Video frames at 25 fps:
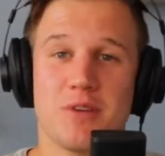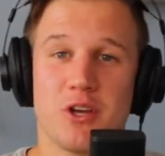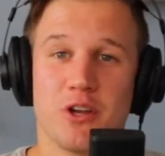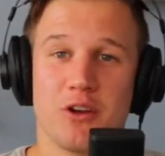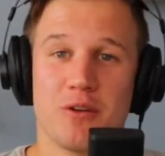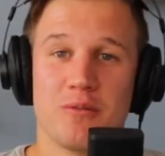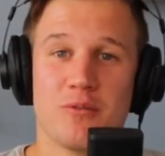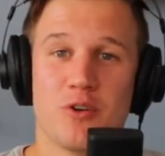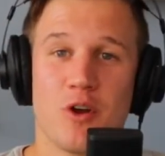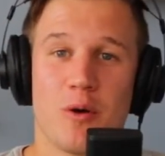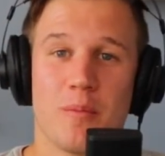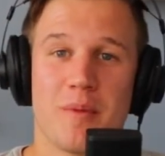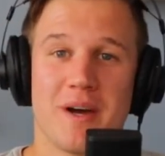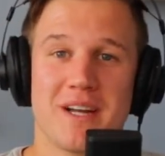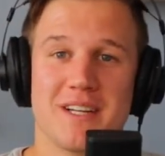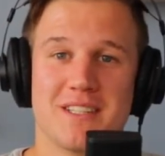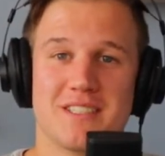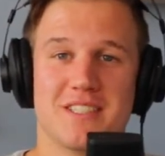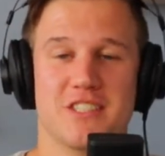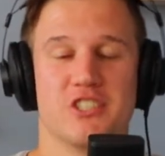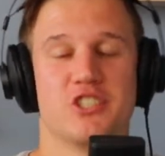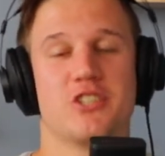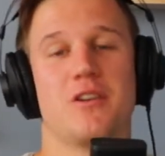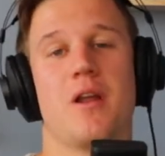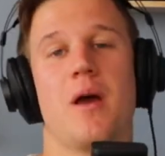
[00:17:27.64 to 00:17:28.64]
not my
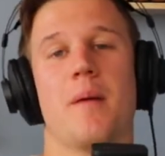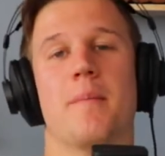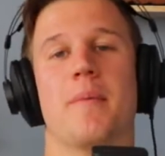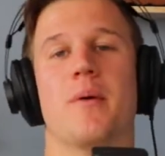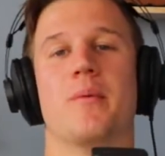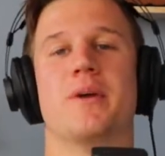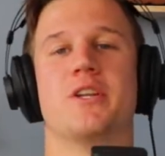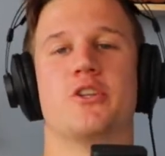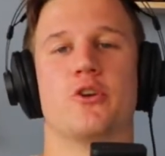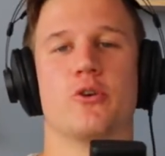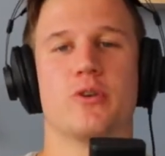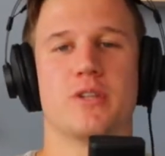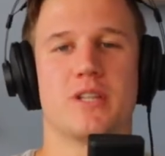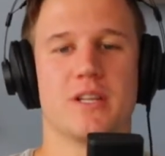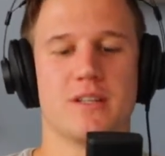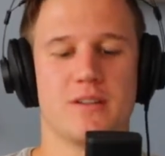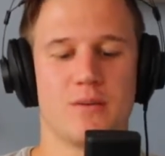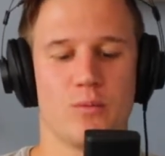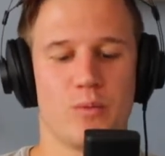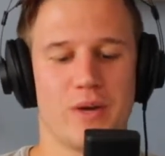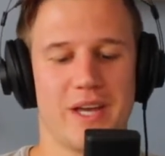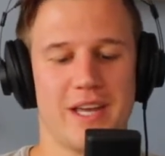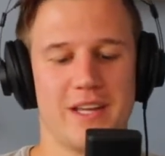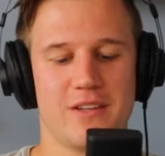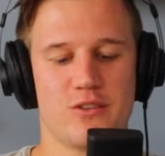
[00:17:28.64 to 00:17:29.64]
decision, but we took
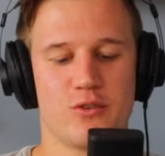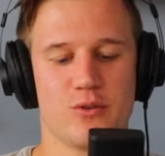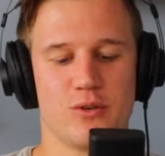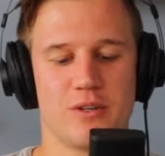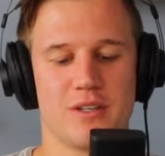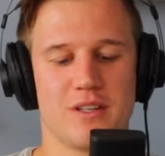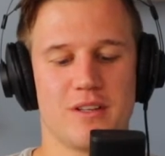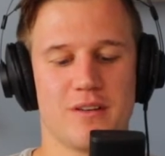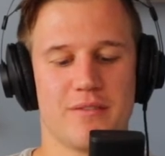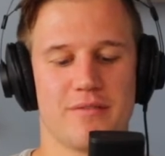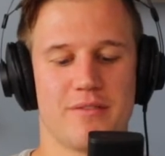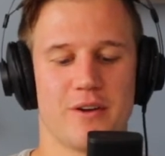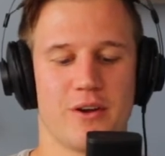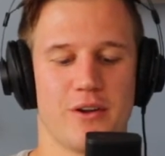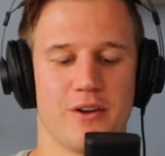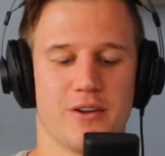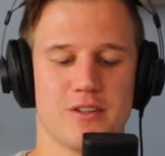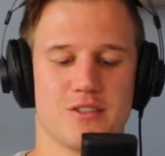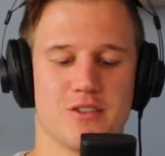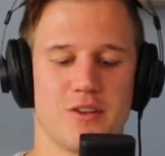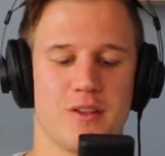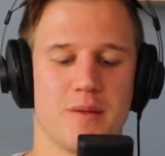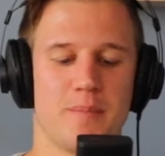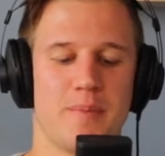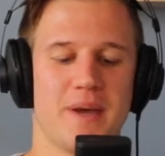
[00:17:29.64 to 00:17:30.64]
the photos
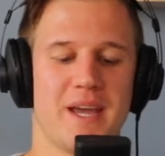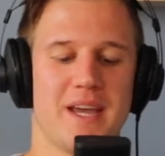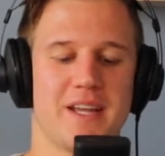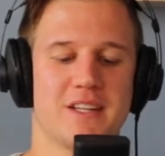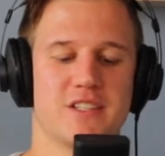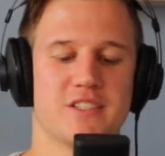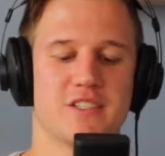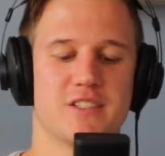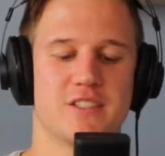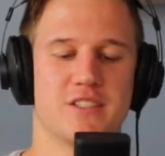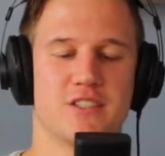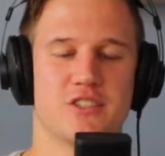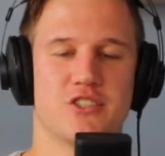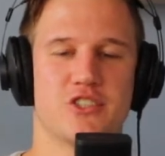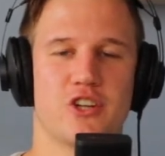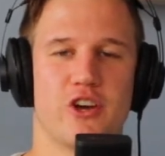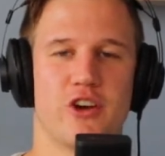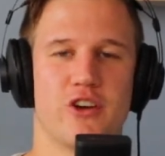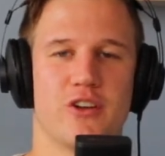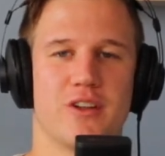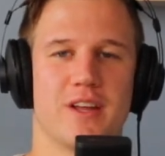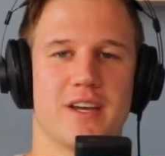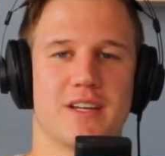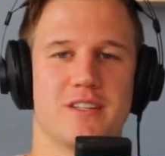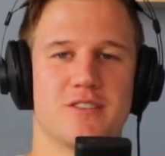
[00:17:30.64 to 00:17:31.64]
on the beach to show,
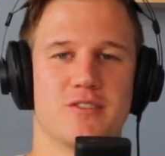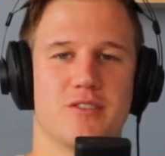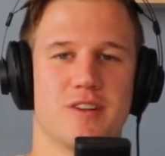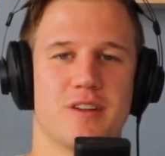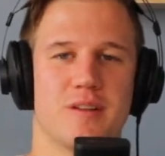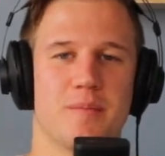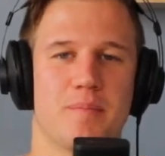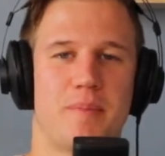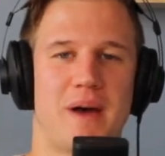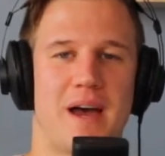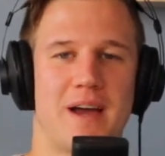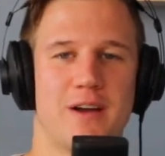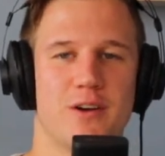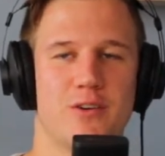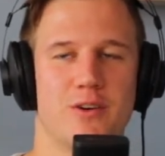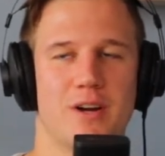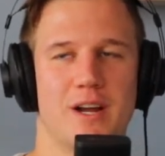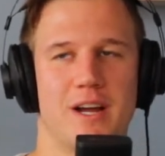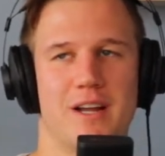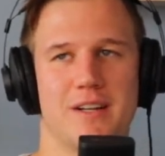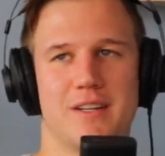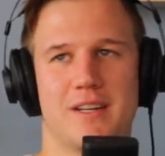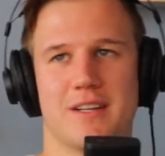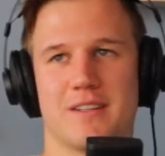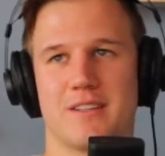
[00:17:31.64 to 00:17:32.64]
like, sort of the
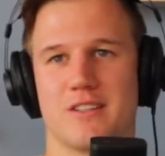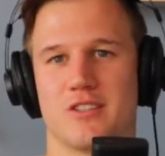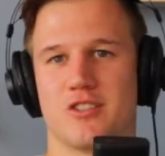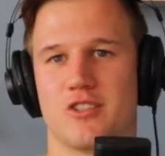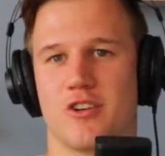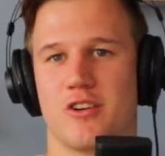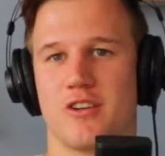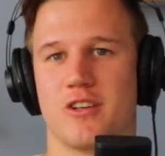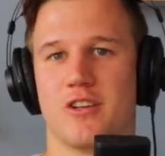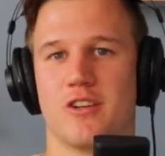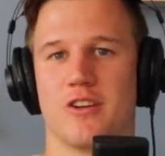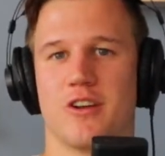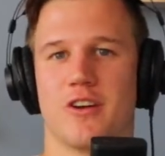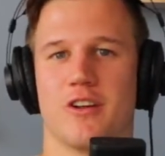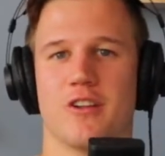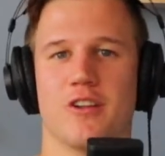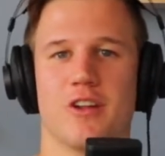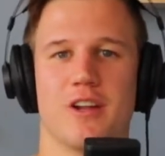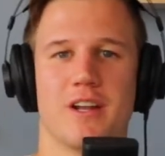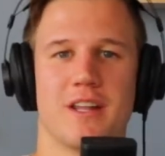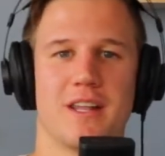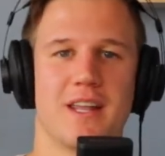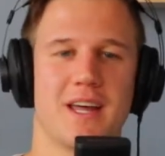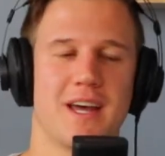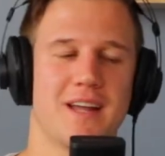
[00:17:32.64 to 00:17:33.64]
background, get the shot, you know, a lot
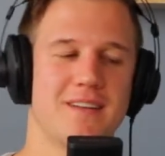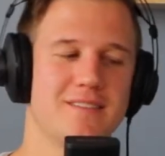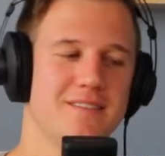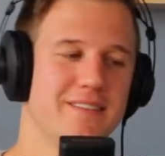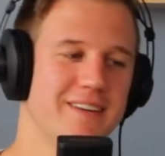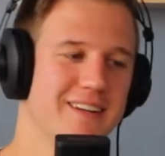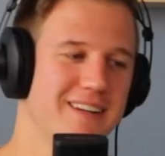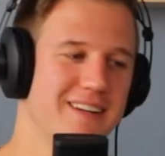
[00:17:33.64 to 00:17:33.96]
of that,